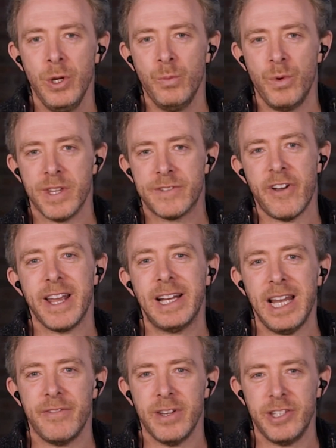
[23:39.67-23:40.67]
with this very
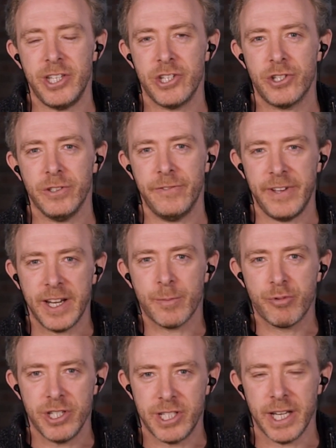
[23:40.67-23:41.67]
clever digital
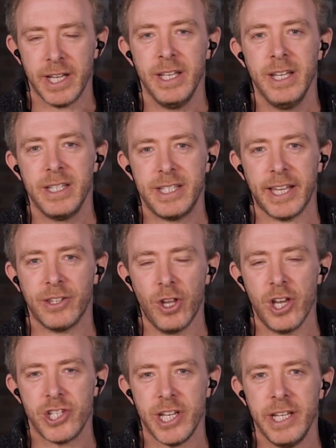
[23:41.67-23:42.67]
fingerprinting
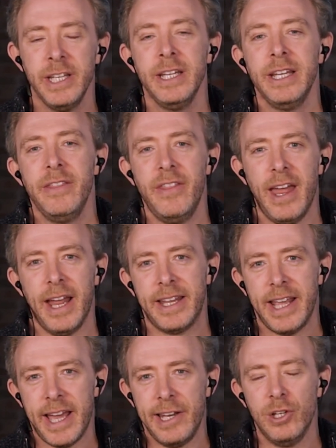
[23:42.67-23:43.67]
technology that
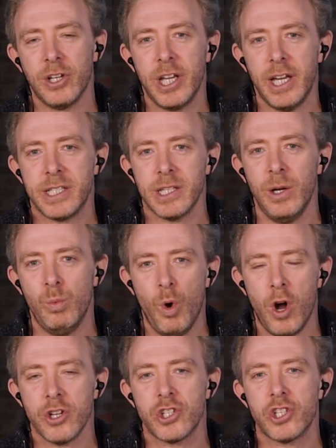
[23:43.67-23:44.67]
can look at a
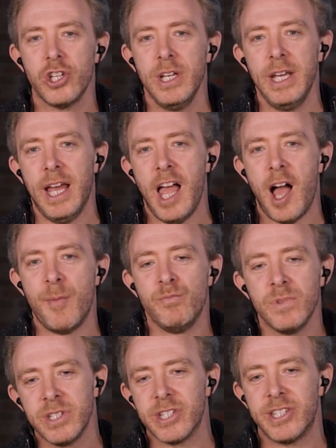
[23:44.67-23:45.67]
watch,
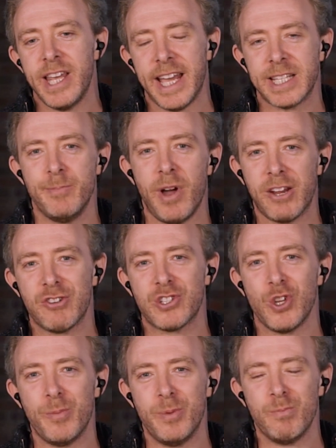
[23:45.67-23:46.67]
detect
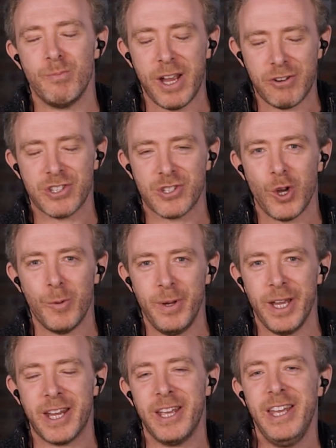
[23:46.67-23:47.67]

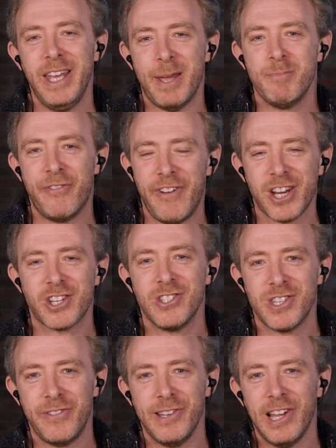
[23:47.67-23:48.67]
microscopic
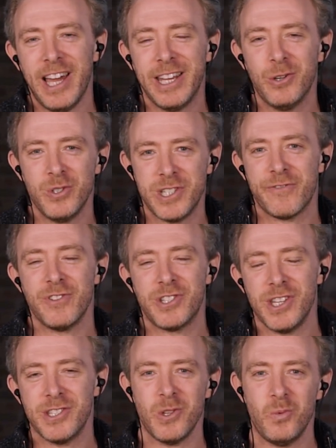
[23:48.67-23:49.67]
imperfections, if you like, or
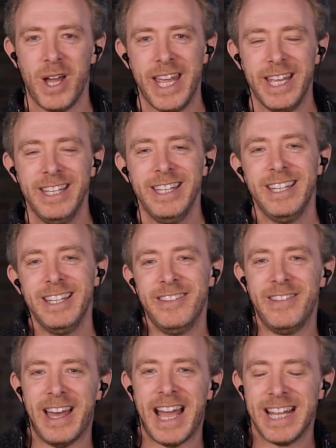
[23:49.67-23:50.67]
differences in the way
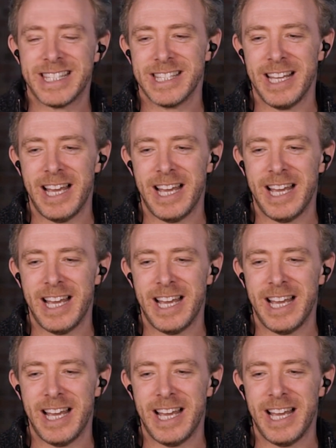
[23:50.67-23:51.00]
that